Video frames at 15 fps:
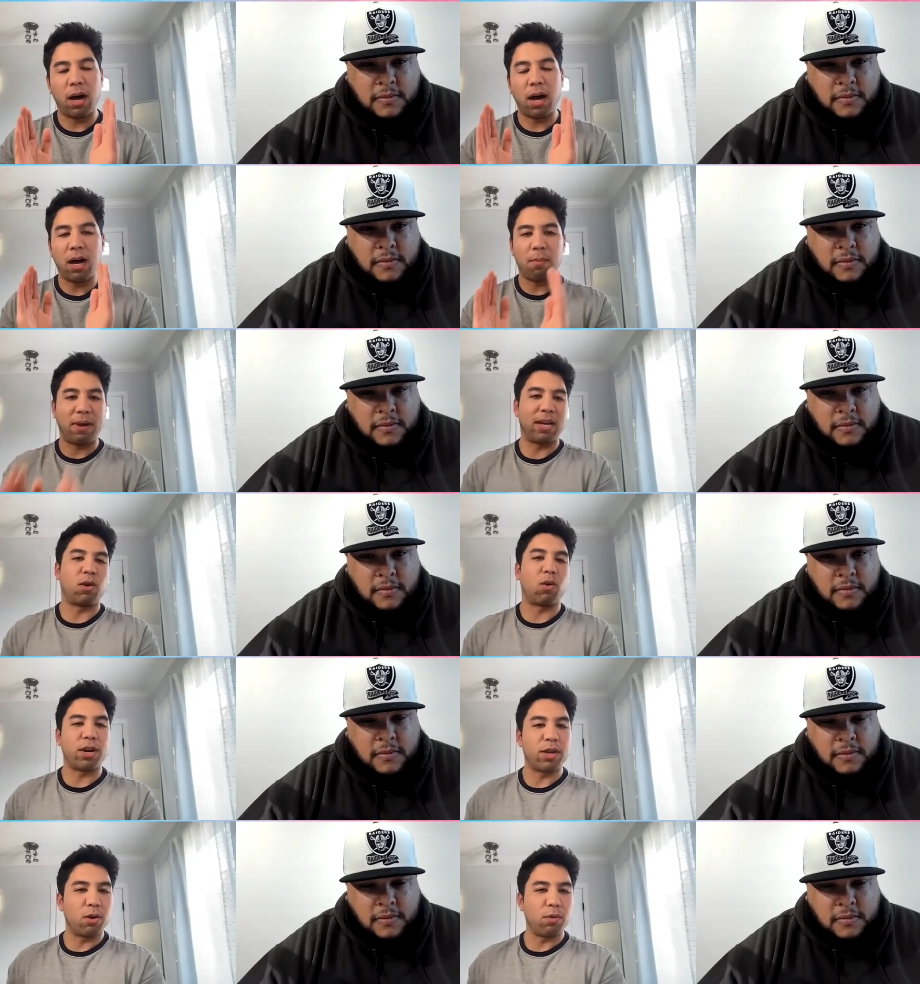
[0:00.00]
Speaker 1: uh
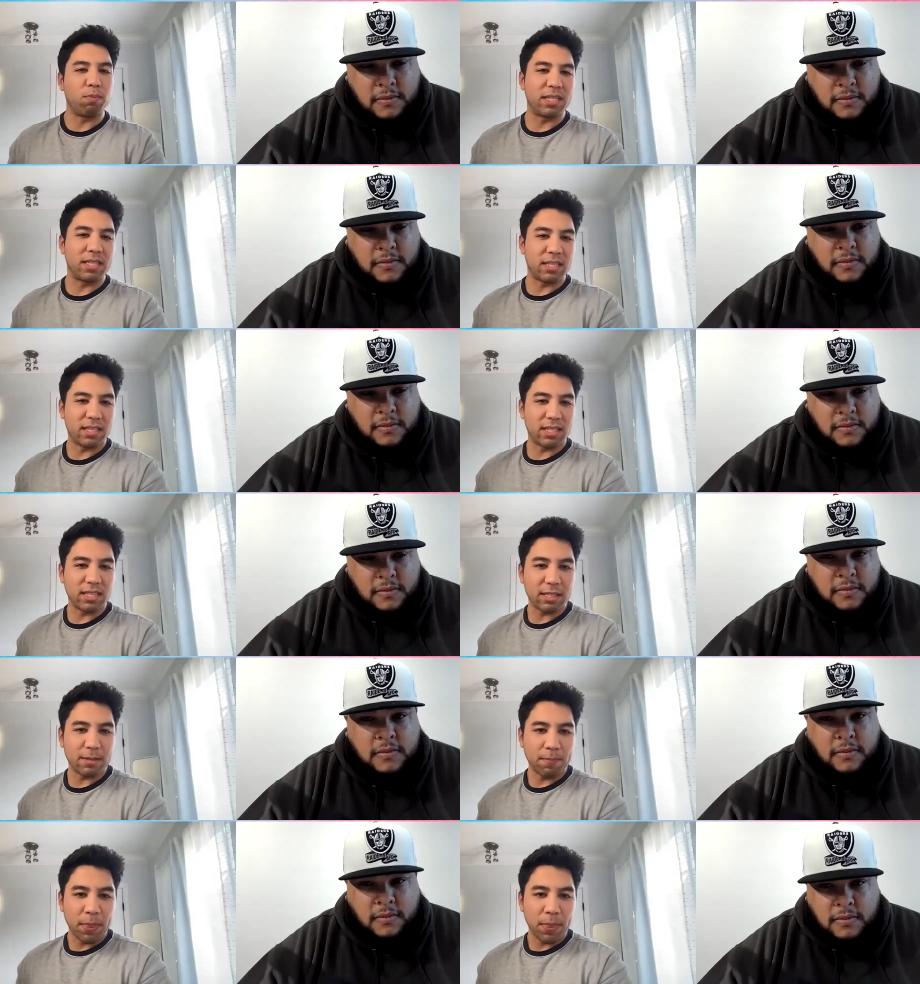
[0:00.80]
minority-owned
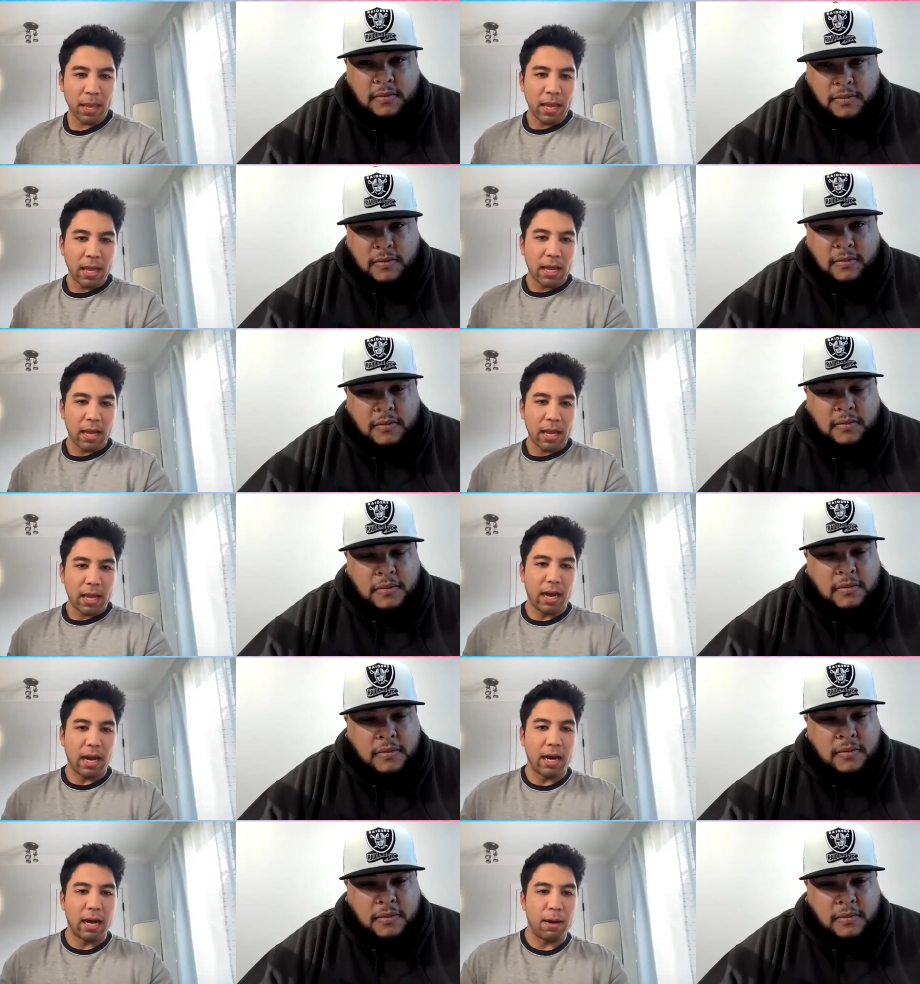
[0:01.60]
businesses.
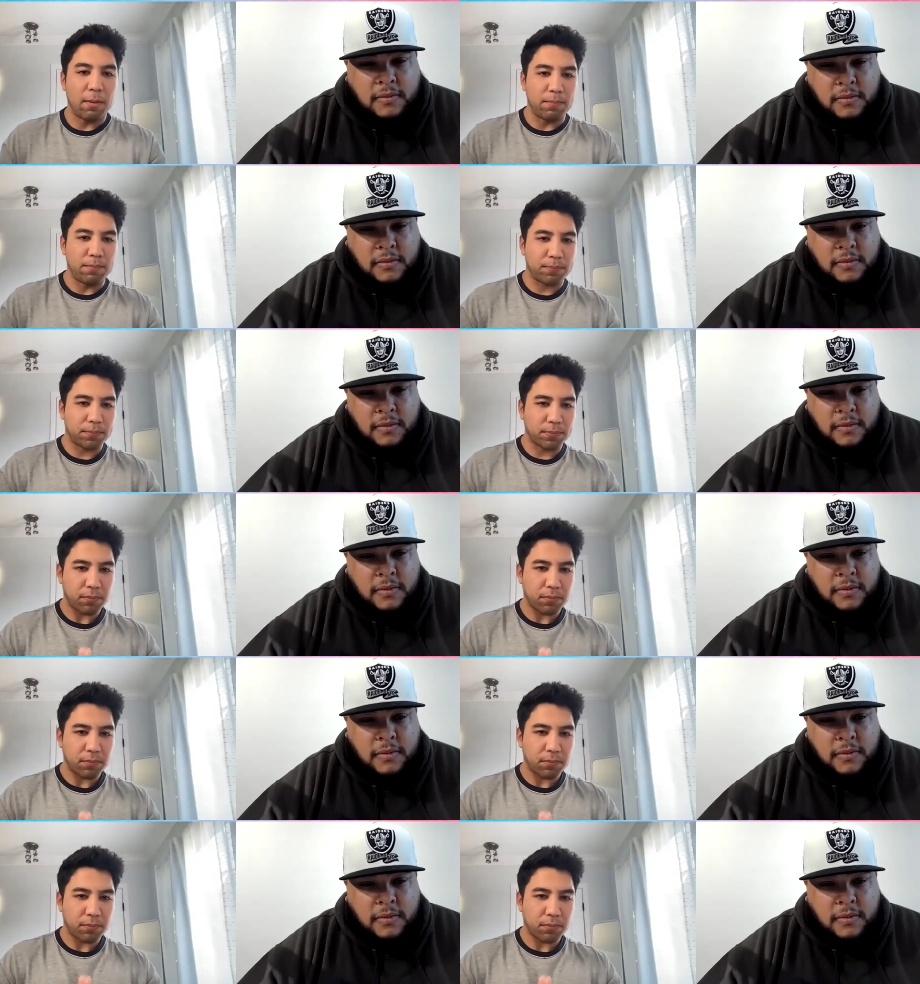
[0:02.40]
Um,